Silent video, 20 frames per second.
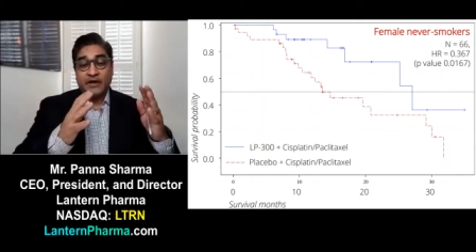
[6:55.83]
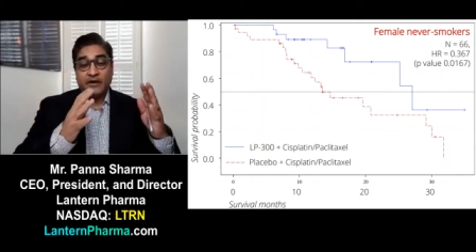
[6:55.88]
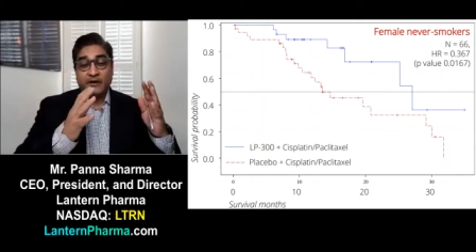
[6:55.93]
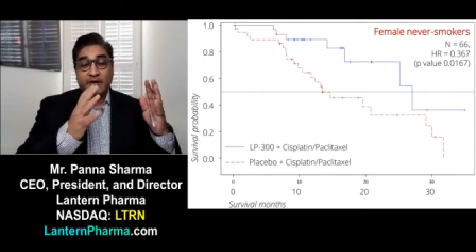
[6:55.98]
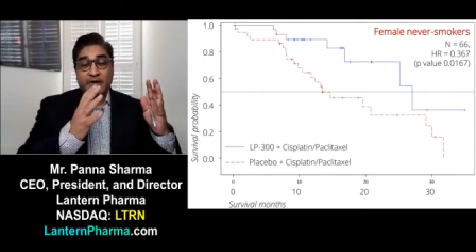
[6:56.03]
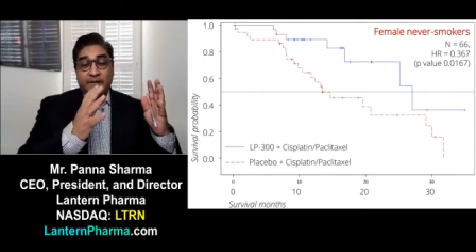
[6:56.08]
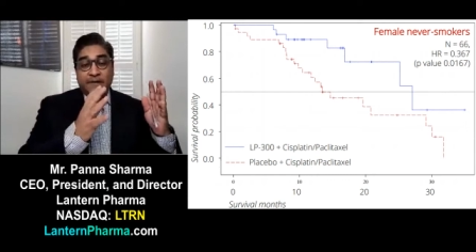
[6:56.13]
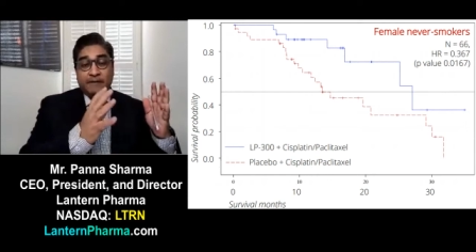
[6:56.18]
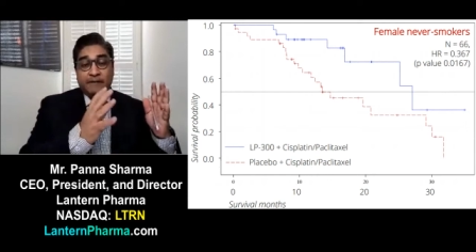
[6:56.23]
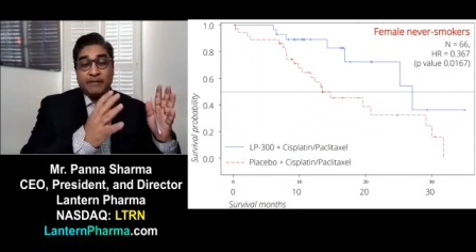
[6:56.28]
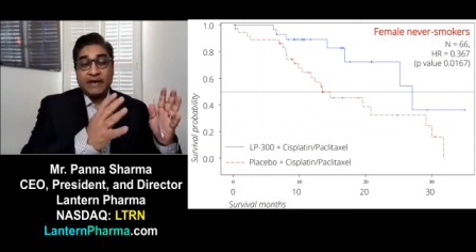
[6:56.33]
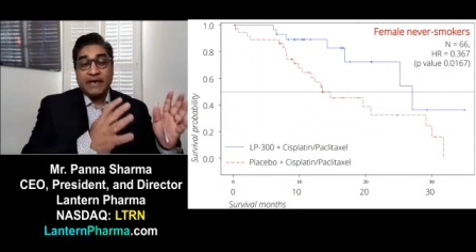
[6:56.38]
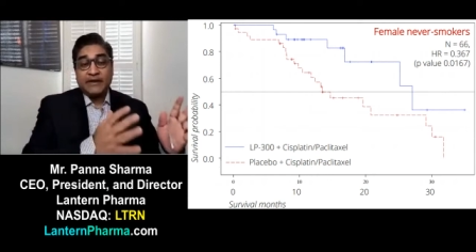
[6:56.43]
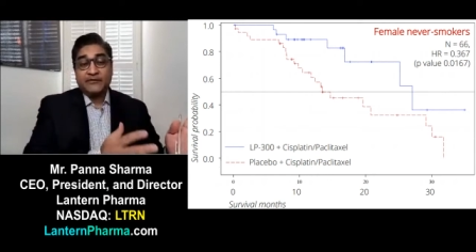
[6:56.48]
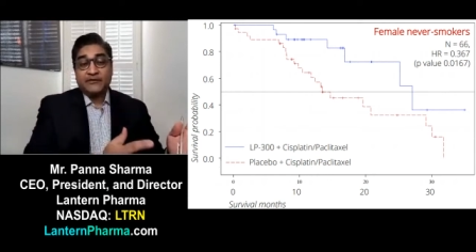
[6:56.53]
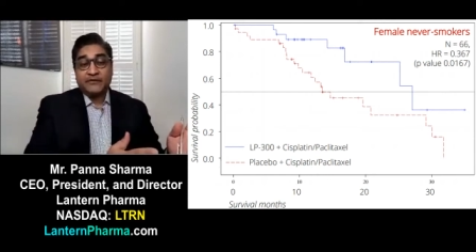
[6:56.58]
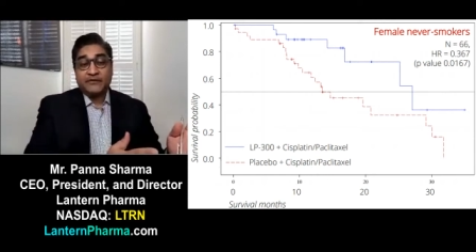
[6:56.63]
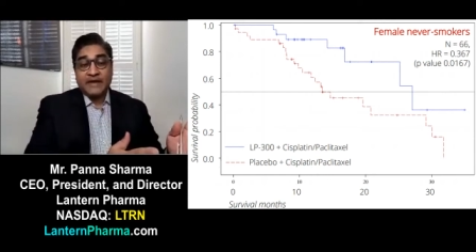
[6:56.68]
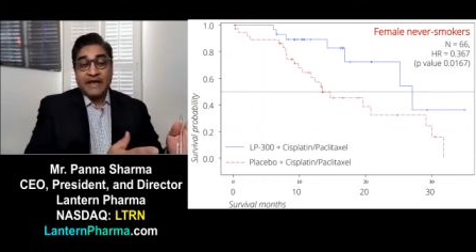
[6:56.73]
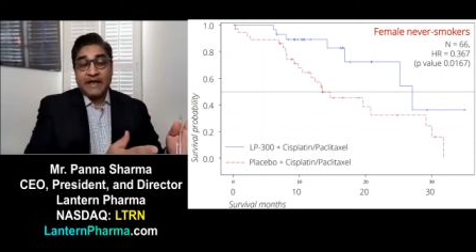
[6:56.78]
You get the
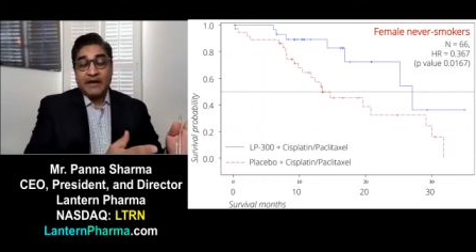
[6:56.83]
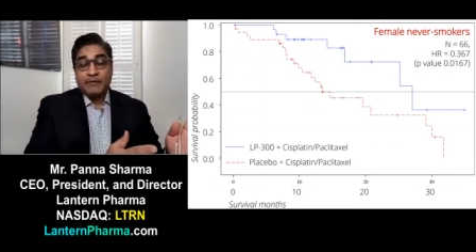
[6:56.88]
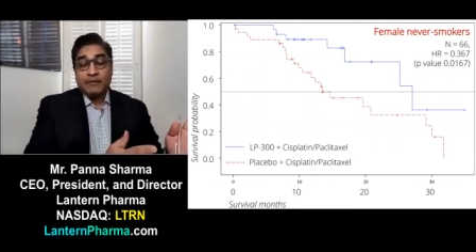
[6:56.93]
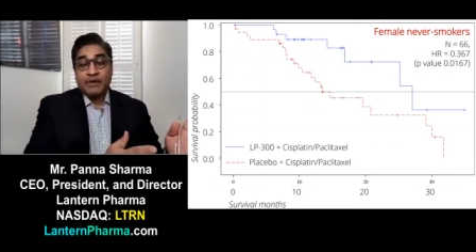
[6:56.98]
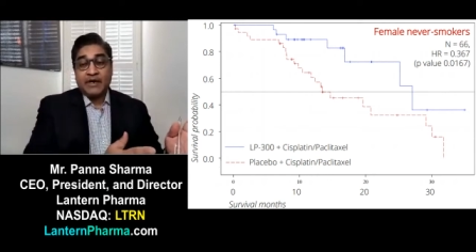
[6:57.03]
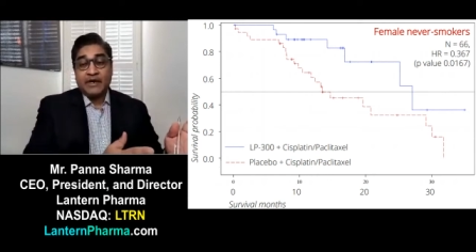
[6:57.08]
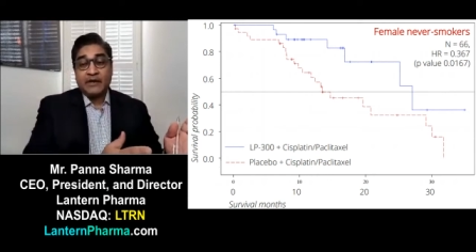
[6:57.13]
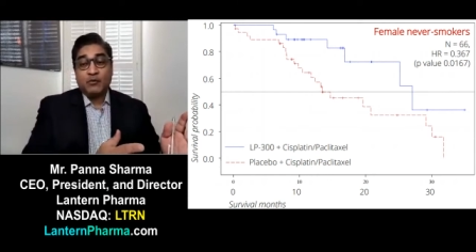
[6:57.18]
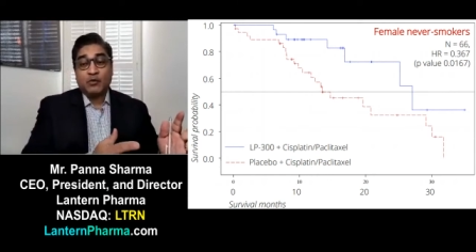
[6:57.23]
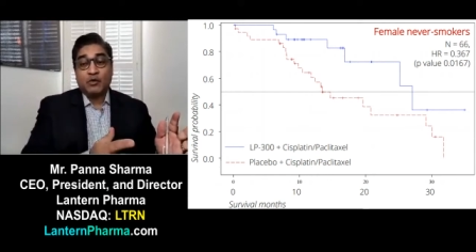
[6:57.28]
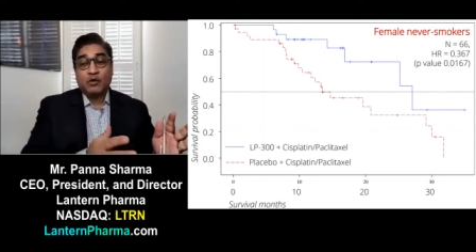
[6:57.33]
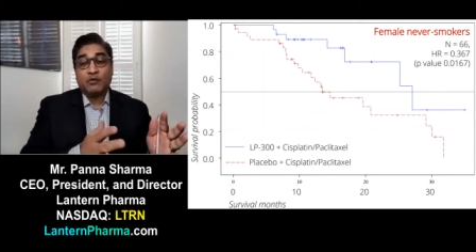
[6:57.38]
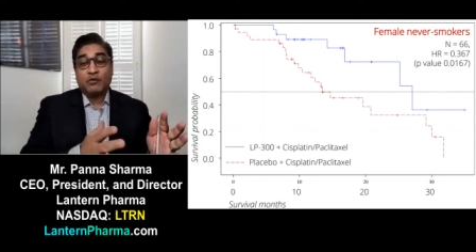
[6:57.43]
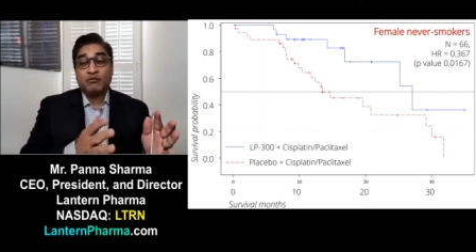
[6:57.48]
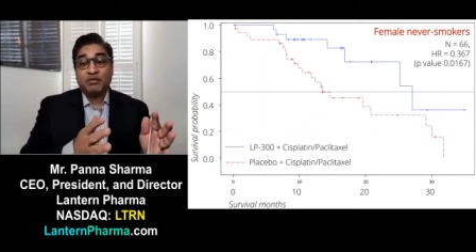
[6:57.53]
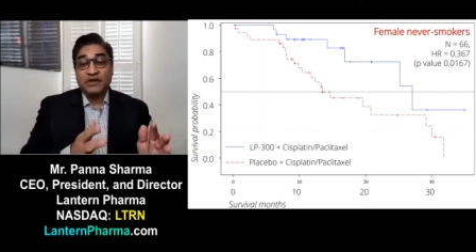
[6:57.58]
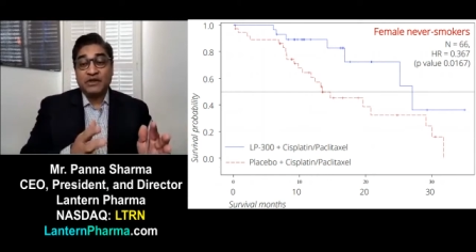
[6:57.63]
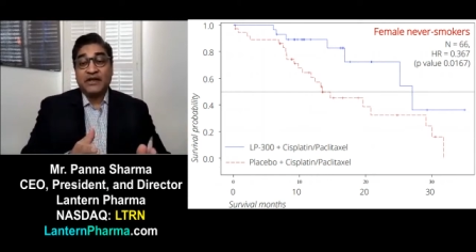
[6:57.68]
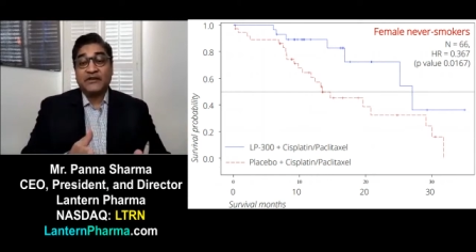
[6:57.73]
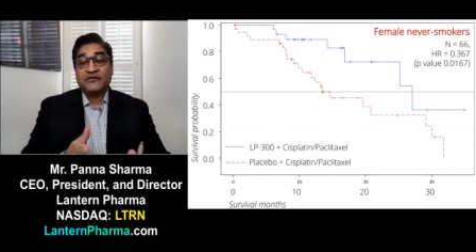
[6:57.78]
best of the antibody world
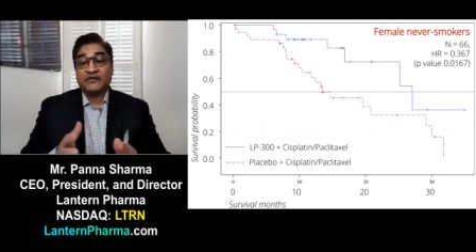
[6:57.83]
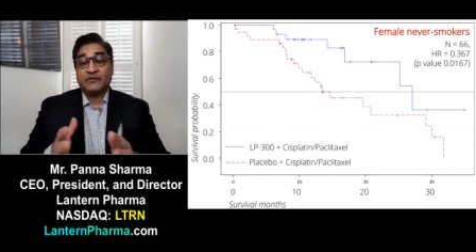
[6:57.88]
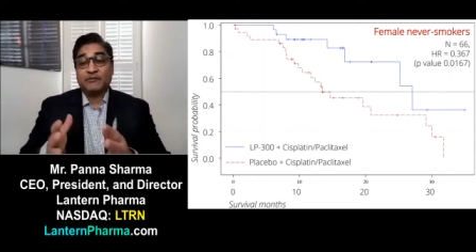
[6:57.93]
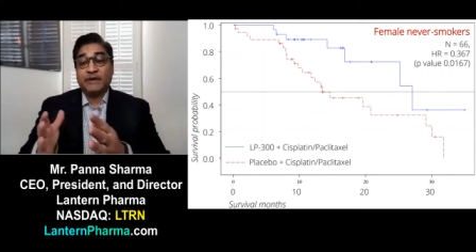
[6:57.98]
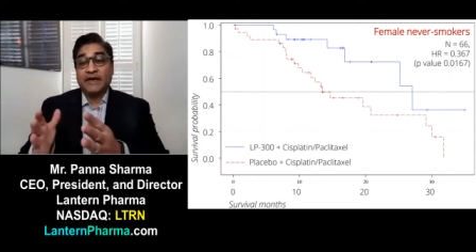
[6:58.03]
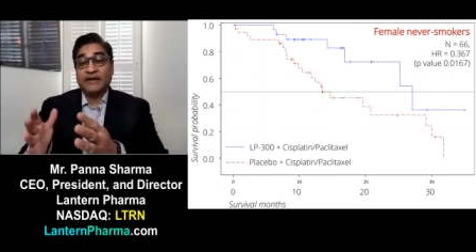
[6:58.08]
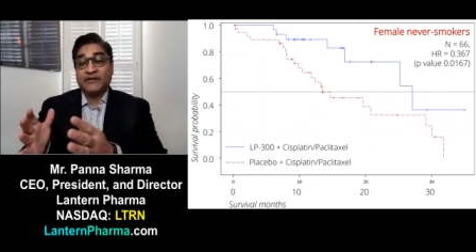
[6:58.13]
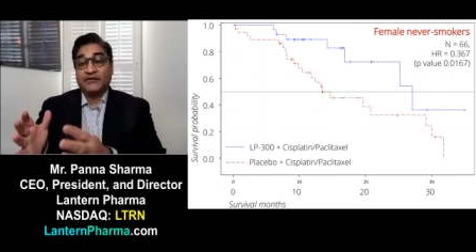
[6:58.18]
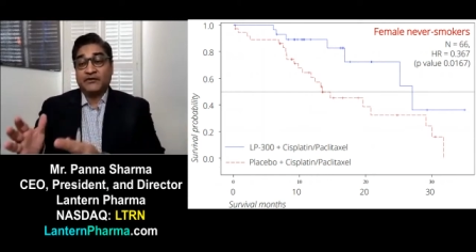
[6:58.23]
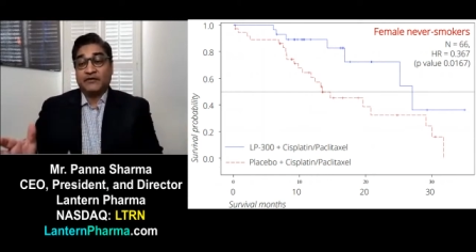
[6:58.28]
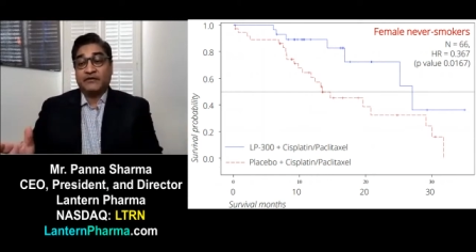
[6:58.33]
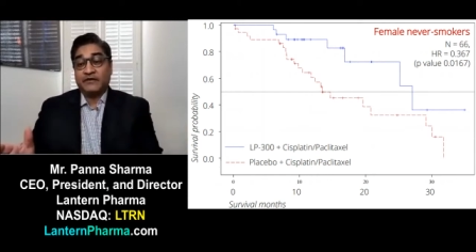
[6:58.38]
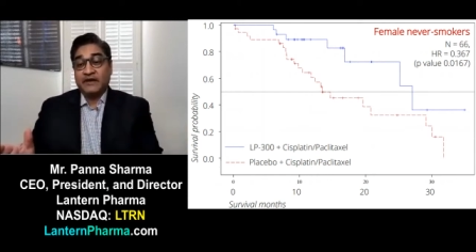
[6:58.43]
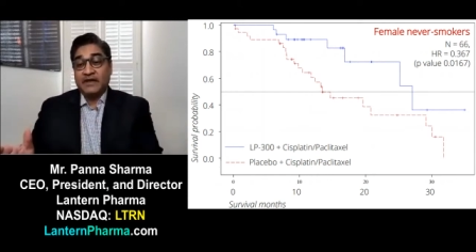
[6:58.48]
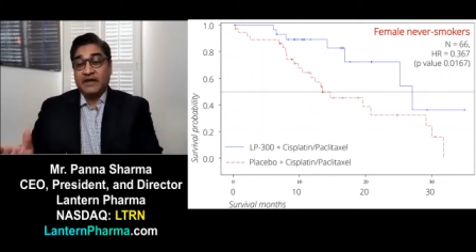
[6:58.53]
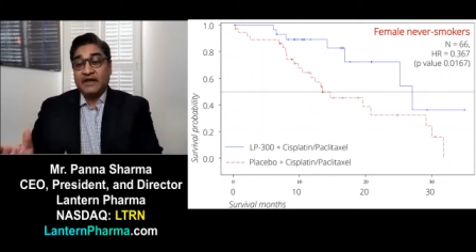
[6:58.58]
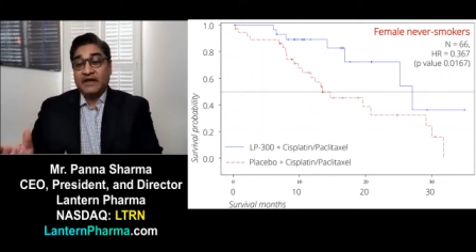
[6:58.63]
plus the best of